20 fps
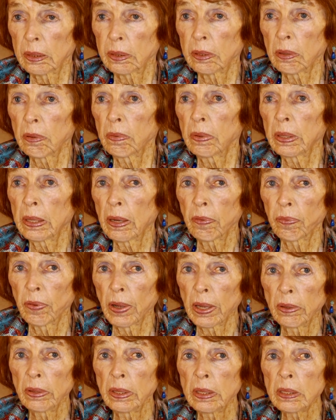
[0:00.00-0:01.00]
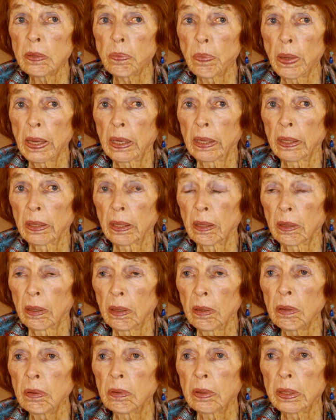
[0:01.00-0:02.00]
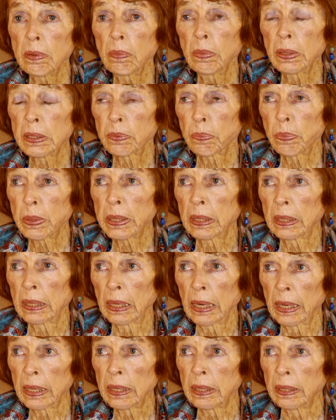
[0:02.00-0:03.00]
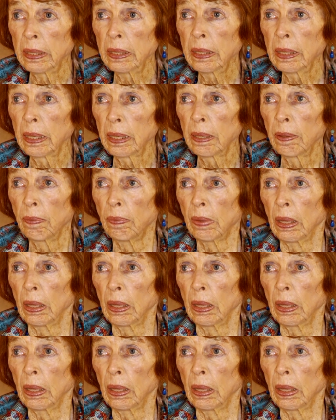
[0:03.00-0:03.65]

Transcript: So when I found this man, I thought, oh, he must be enlightened, and